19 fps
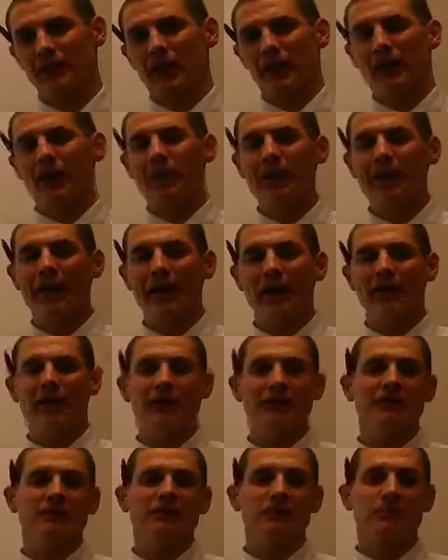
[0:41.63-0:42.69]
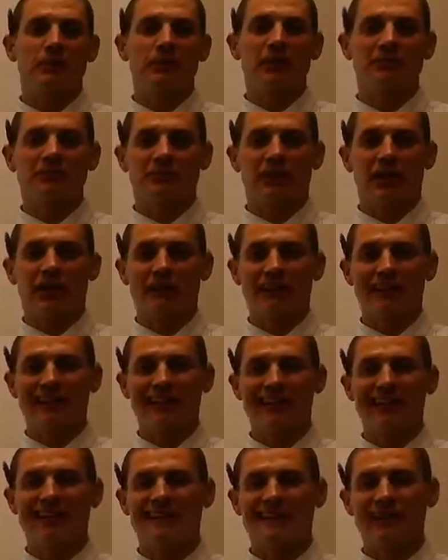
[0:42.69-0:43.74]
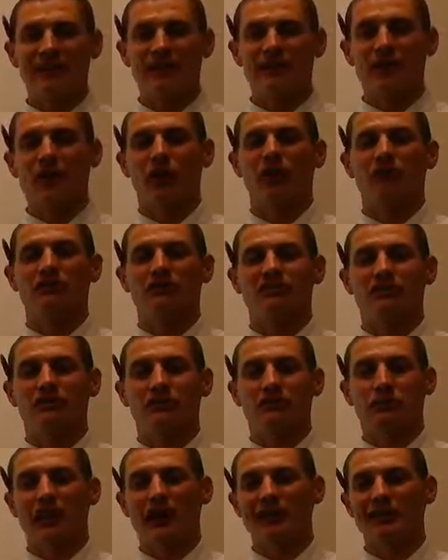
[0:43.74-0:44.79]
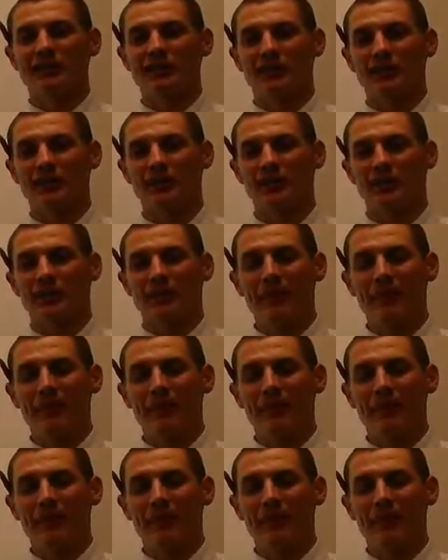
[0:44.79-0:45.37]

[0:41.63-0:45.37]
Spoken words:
America has put itself in a difficult situation,